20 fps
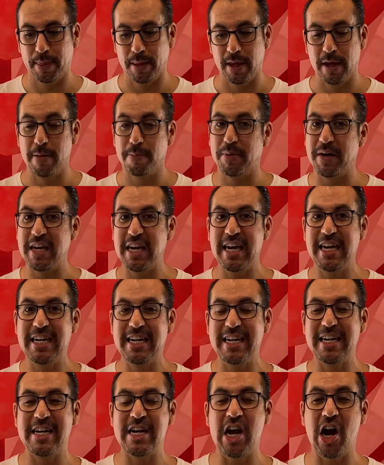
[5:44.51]
but he
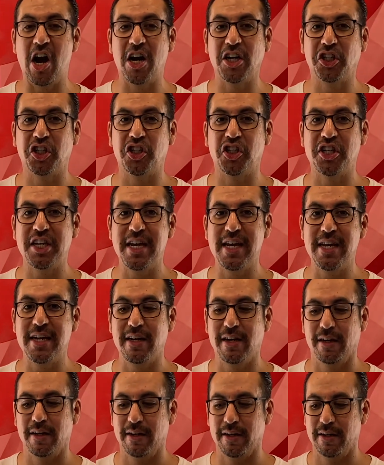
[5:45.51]
did not sin.
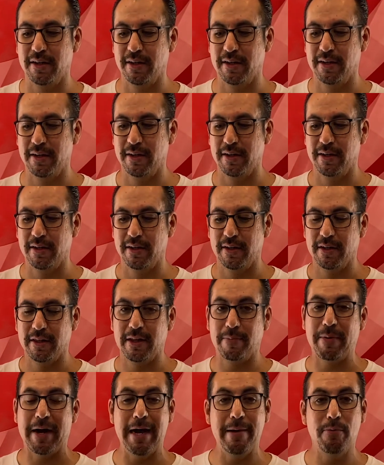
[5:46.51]
The
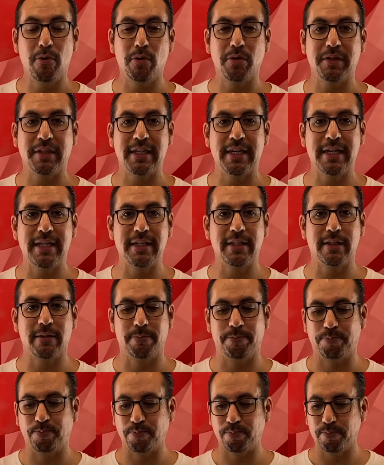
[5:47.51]
Bible says
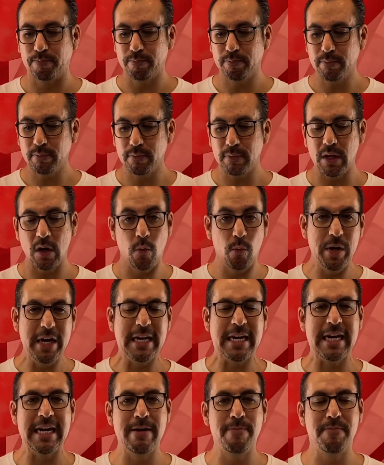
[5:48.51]
we
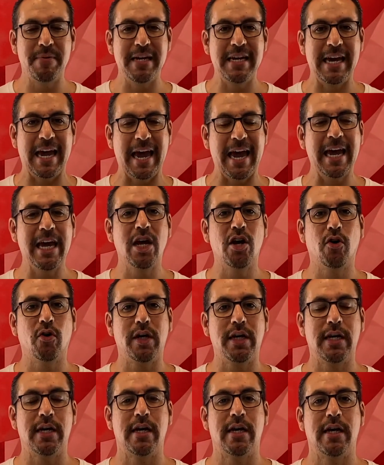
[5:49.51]
can be
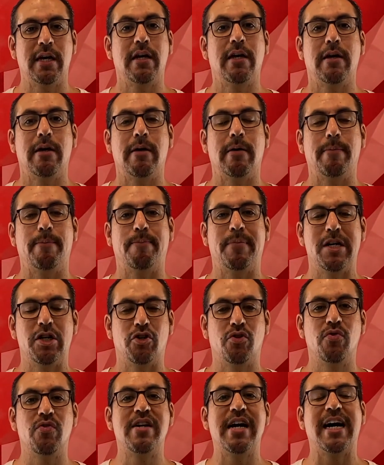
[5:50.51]
angry, but
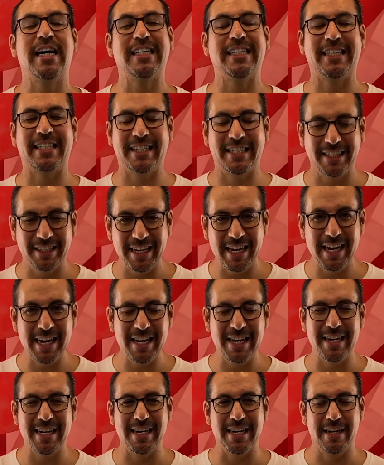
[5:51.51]
do not
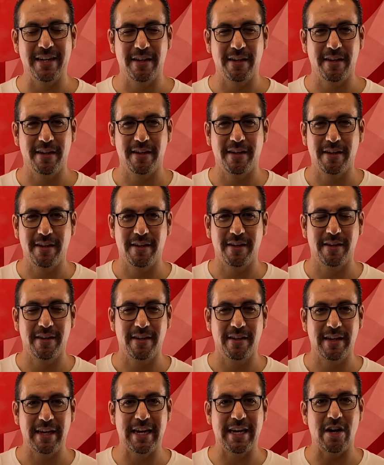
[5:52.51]
sin
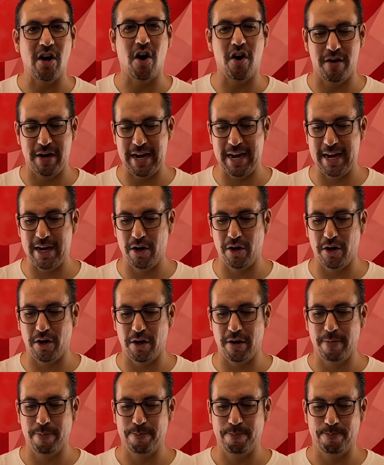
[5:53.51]
in our anger.
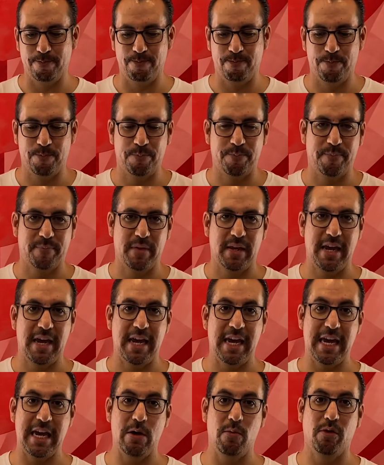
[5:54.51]

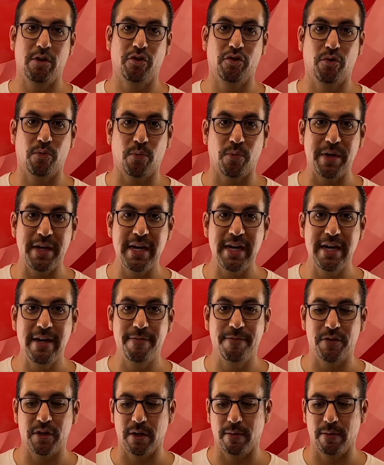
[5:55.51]
He was grieved